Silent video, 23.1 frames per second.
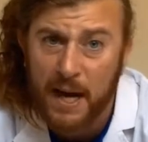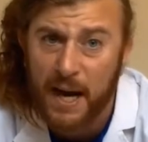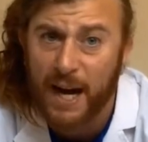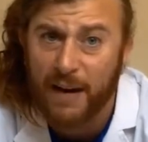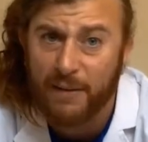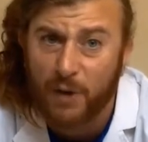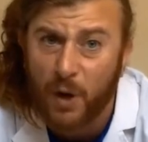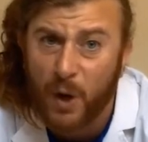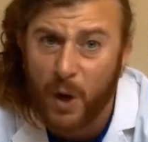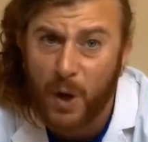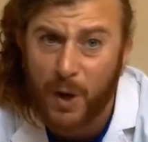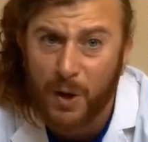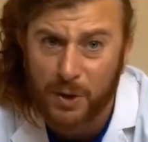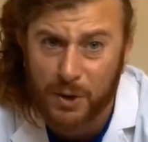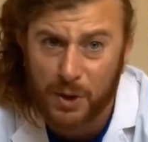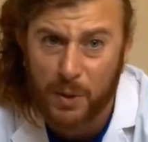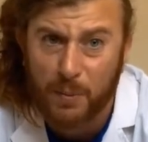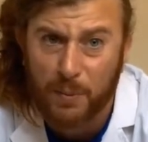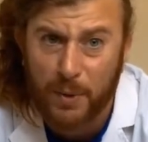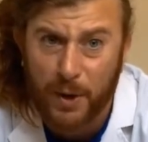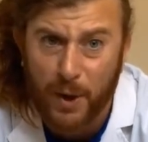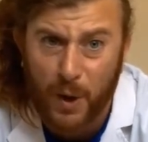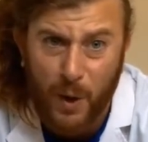I've
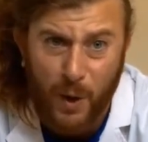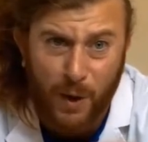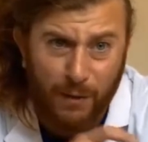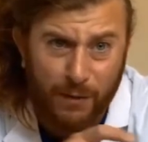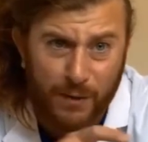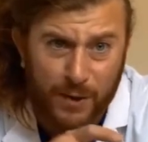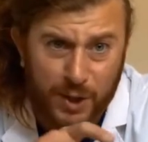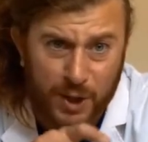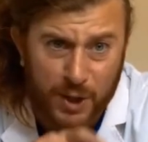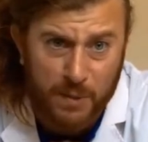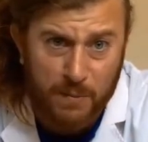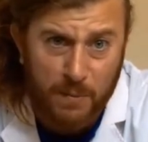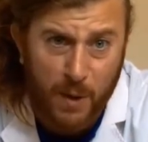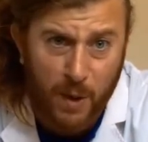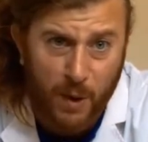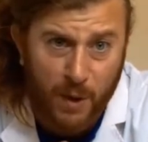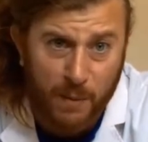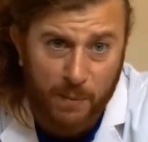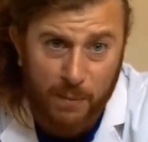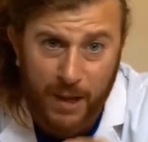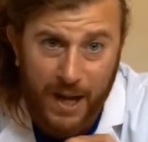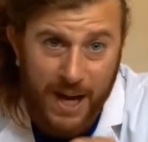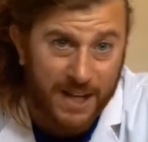also put all the
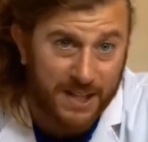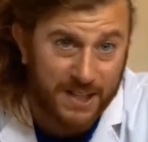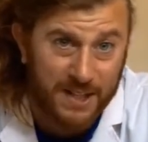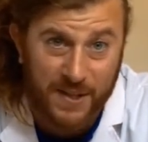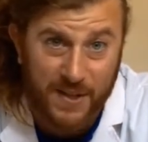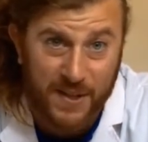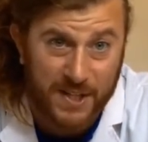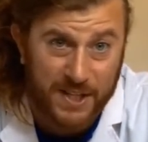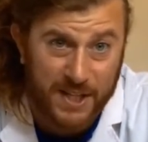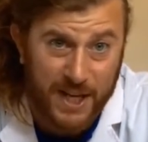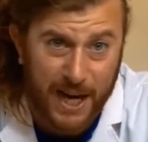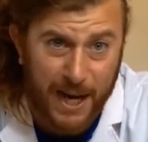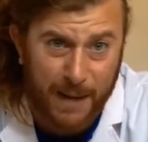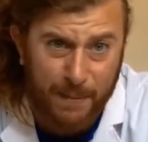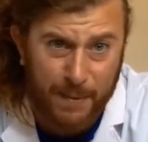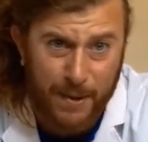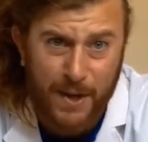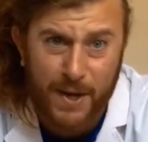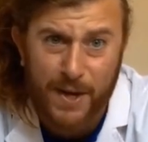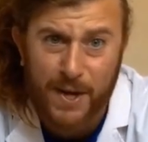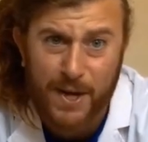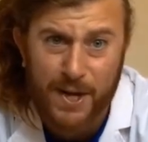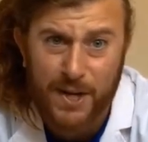smaller blocks at the
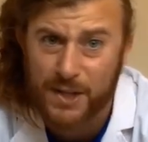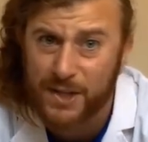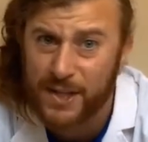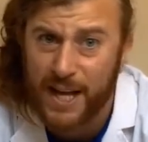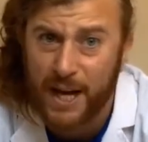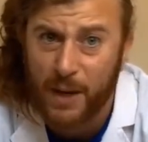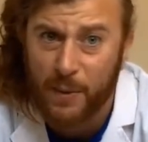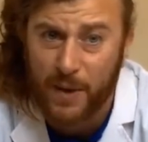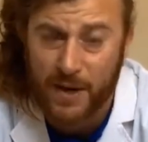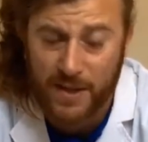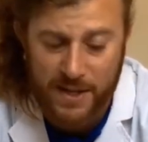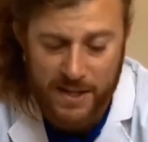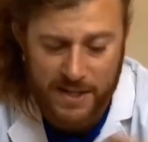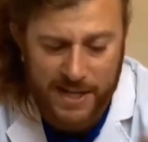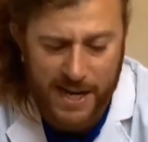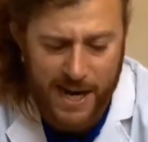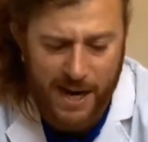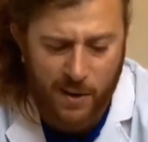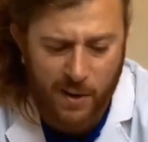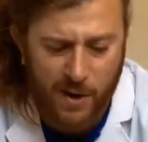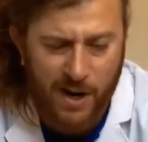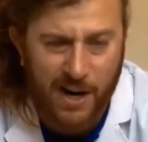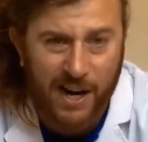top so that way the
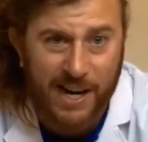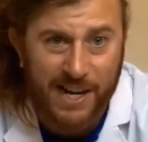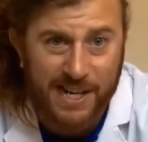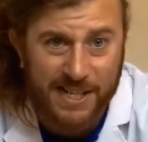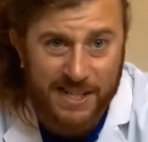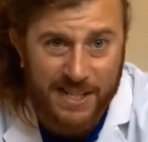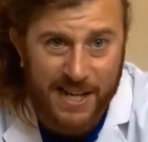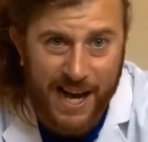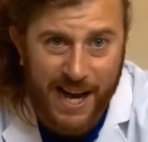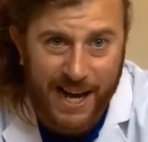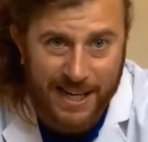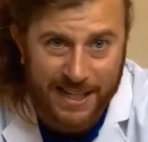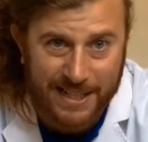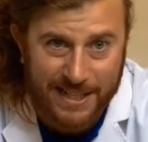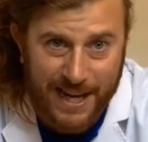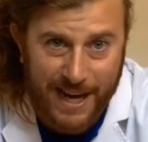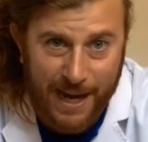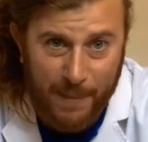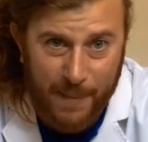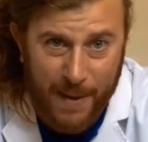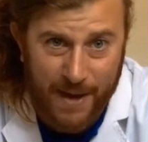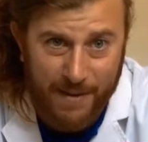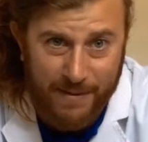tower is not
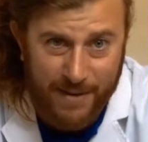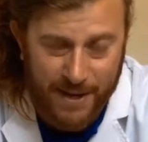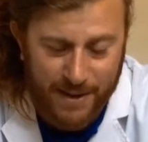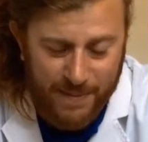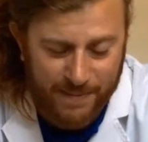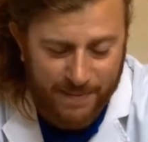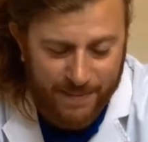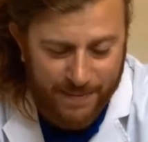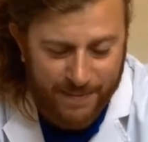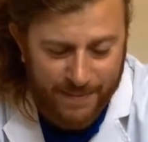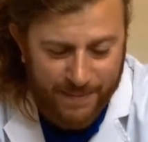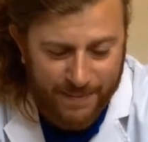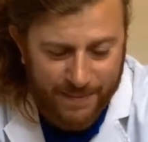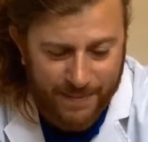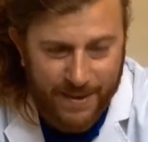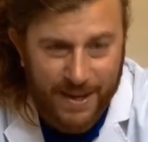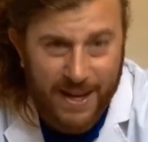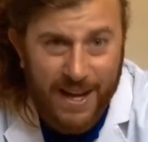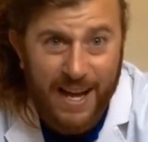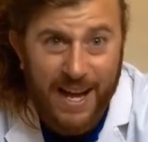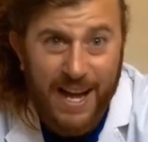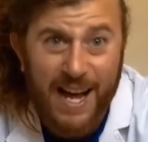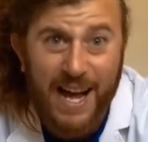top heavy.
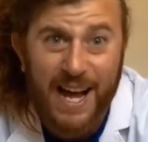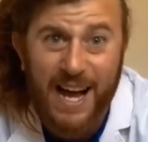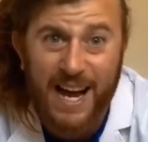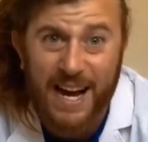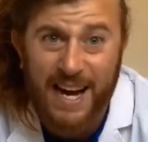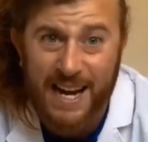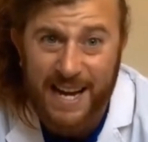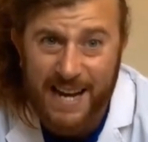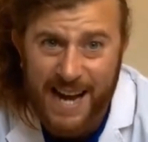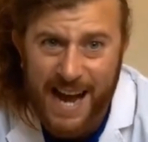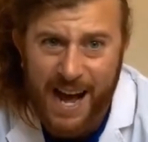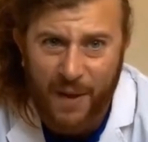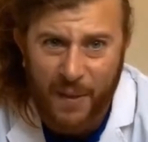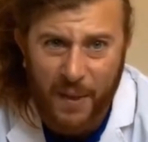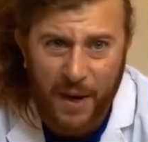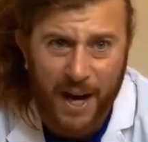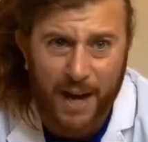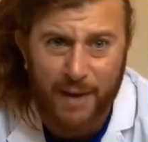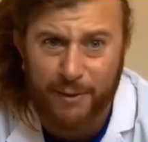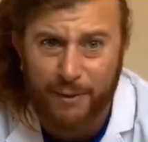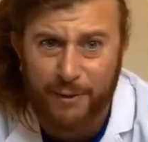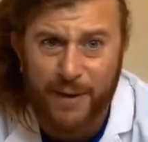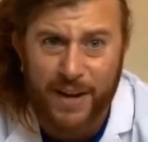Now that
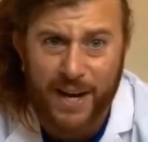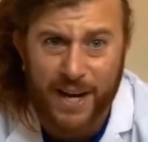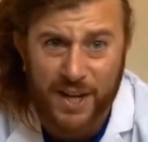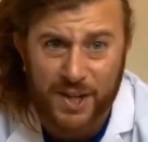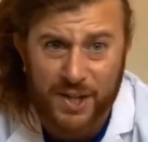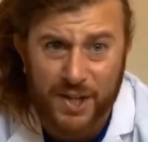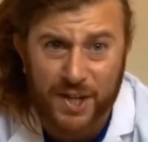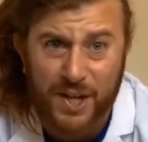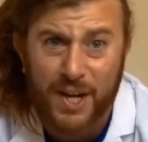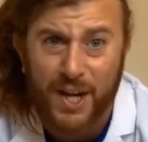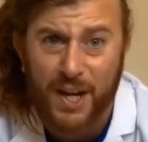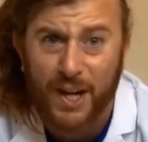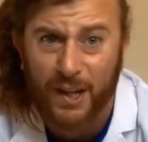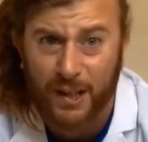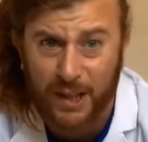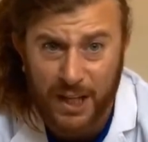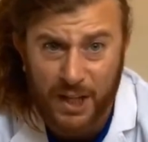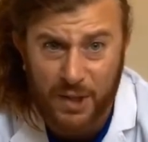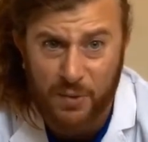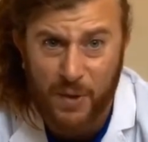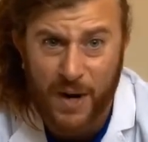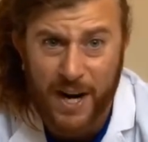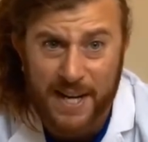I've finished,
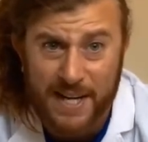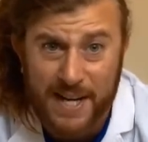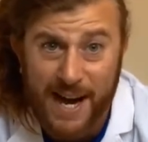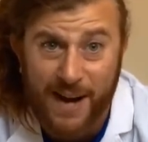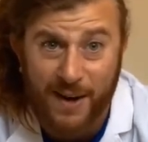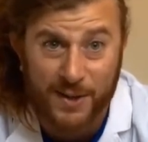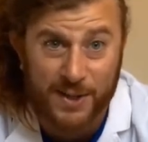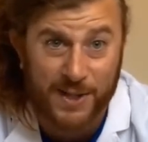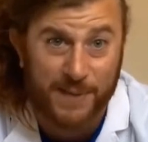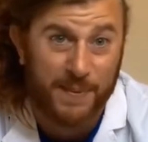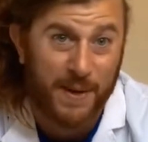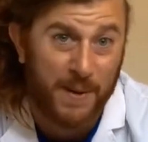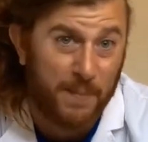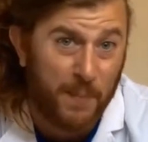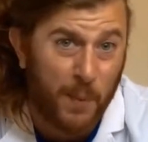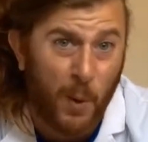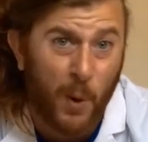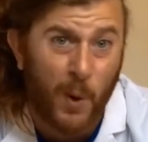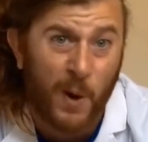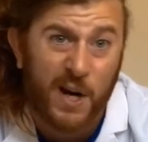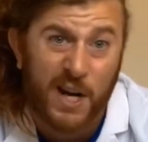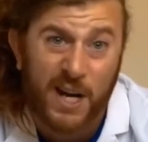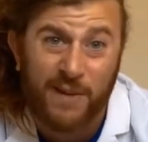let's write down some
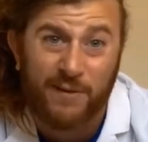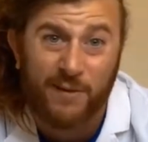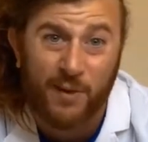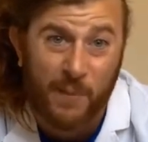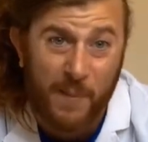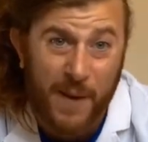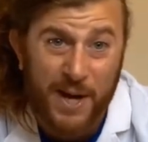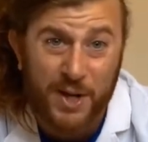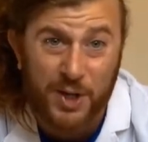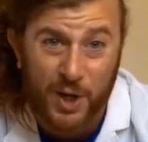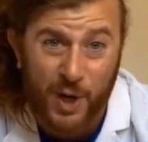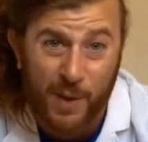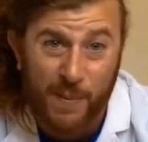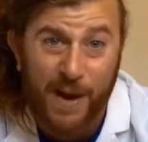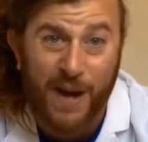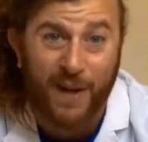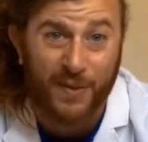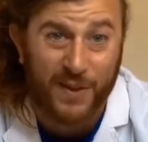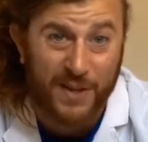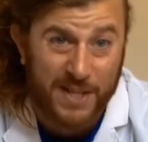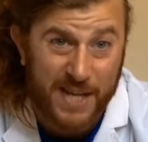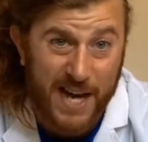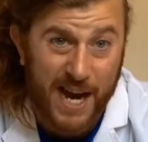important information
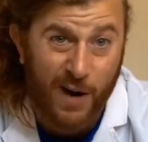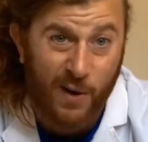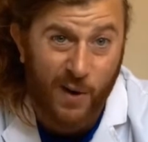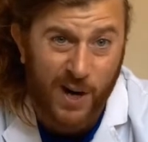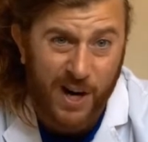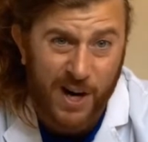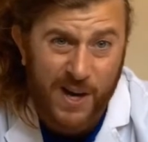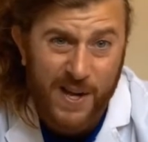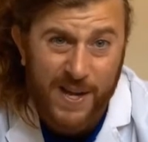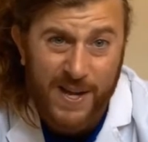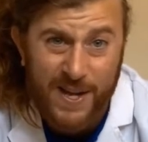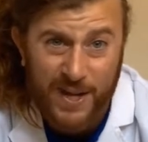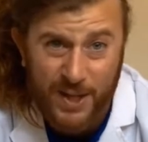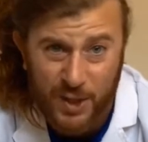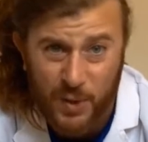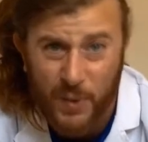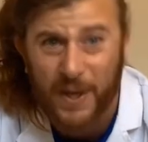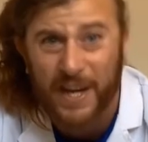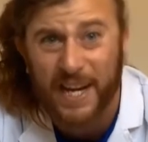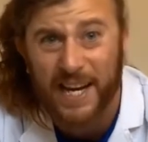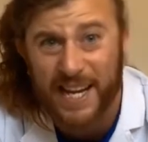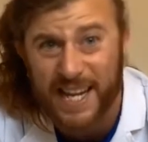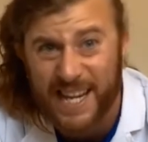about the tower so
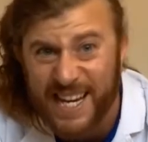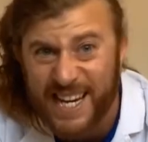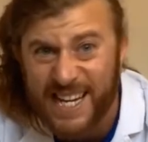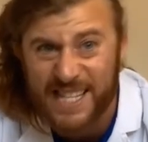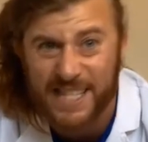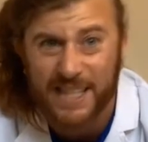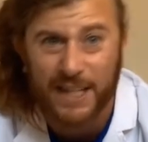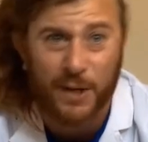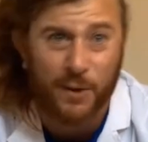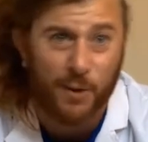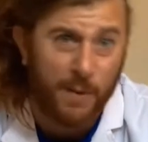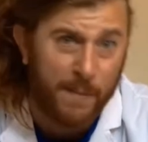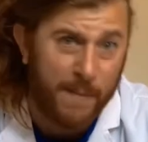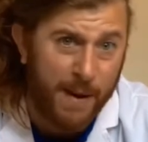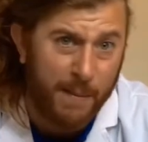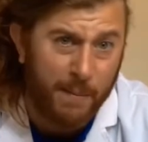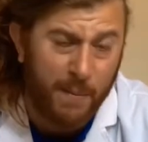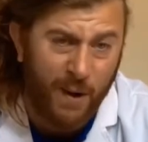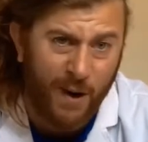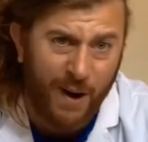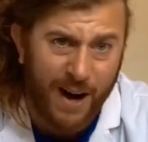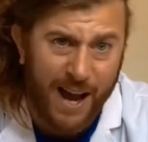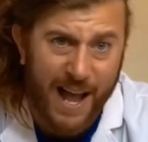we can easily
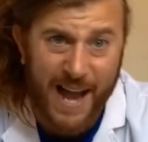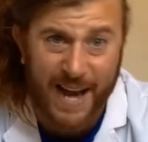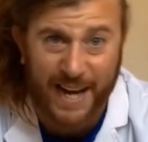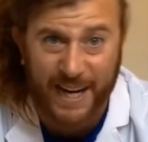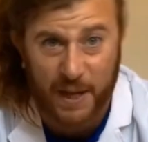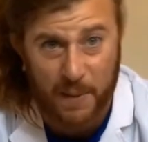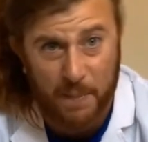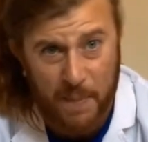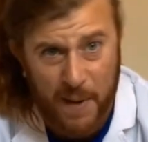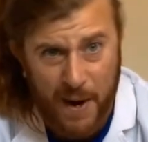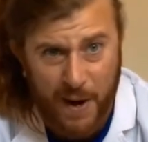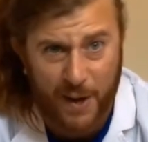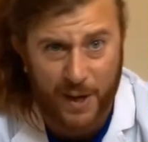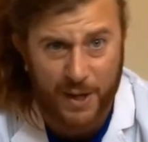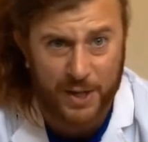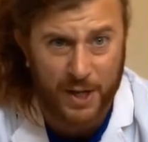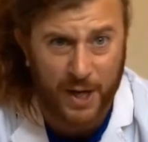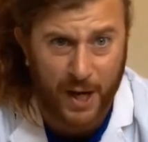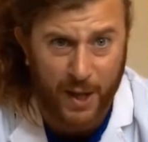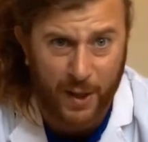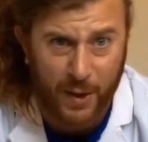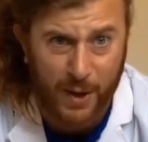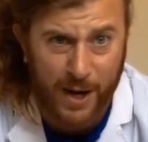remember and compare it
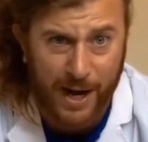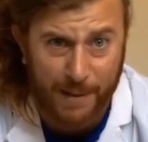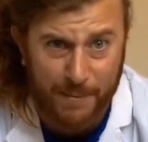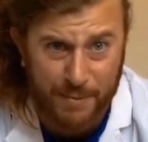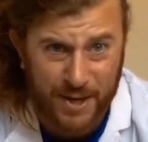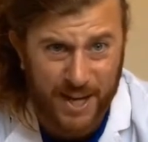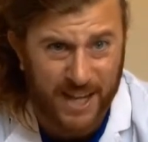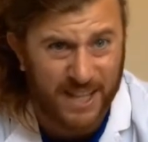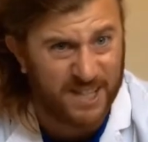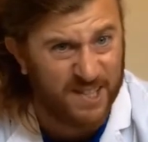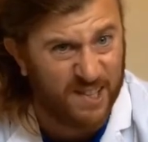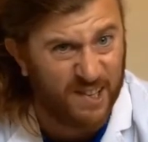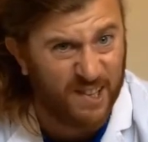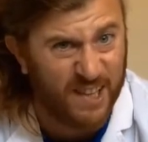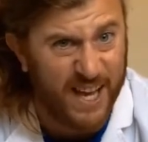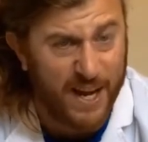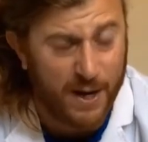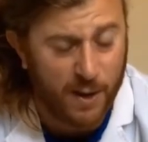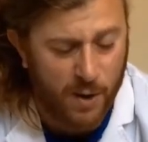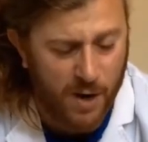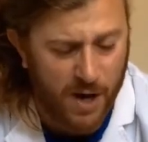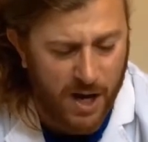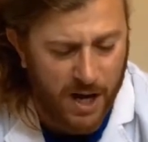to other objects
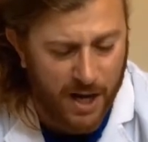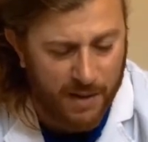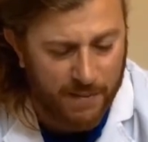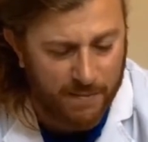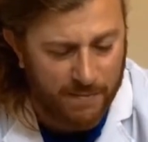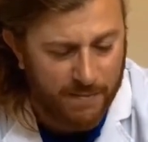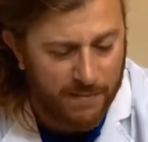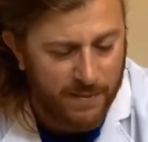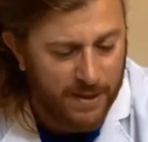later on.